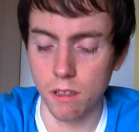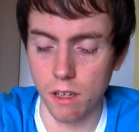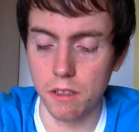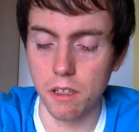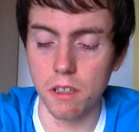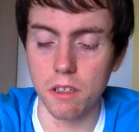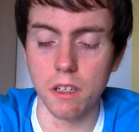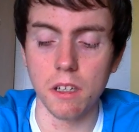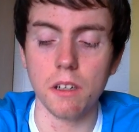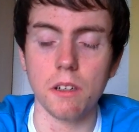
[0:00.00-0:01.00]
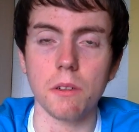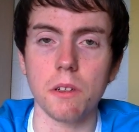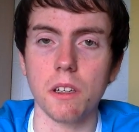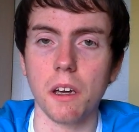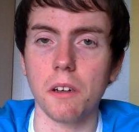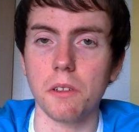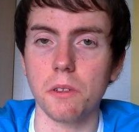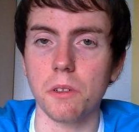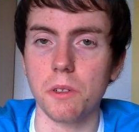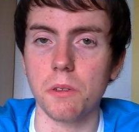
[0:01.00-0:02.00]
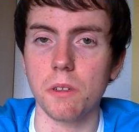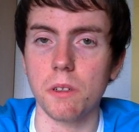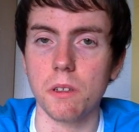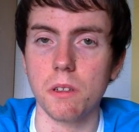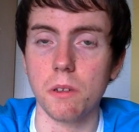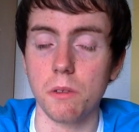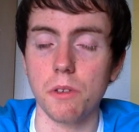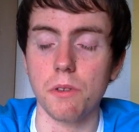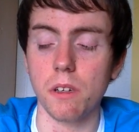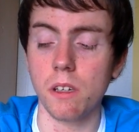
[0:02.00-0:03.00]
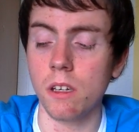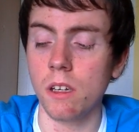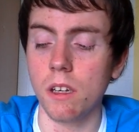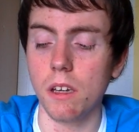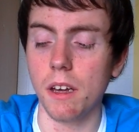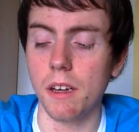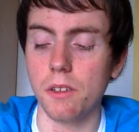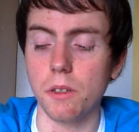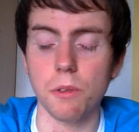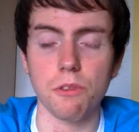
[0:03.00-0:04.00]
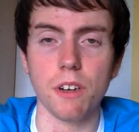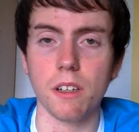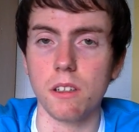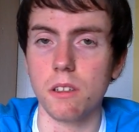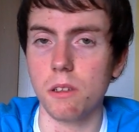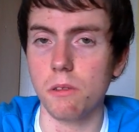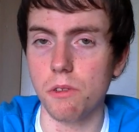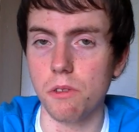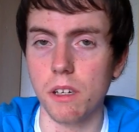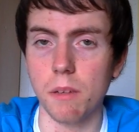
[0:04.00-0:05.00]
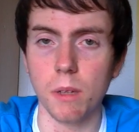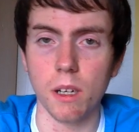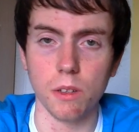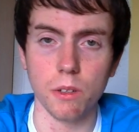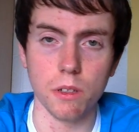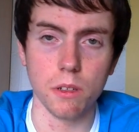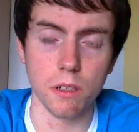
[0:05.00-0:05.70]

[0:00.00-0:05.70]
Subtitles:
As you can see, you're using Chaos Sorcerers 2 to 3, Judgment Dragons 2 to 3, and Blackluster.